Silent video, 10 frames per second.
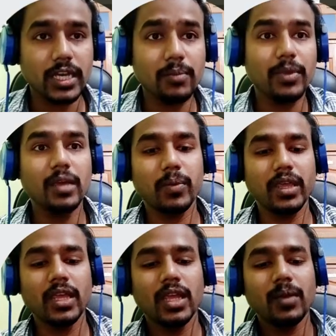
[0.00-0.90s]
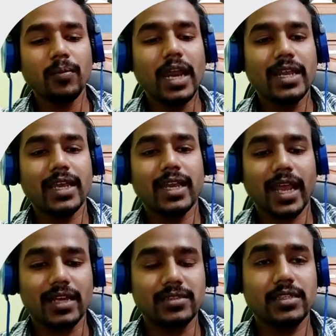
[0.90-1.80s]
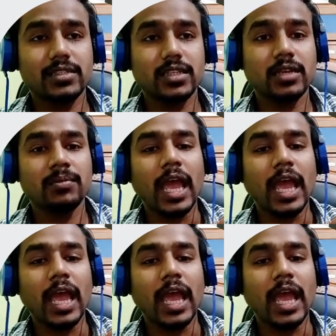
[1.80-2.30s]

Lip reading: it may be it can access the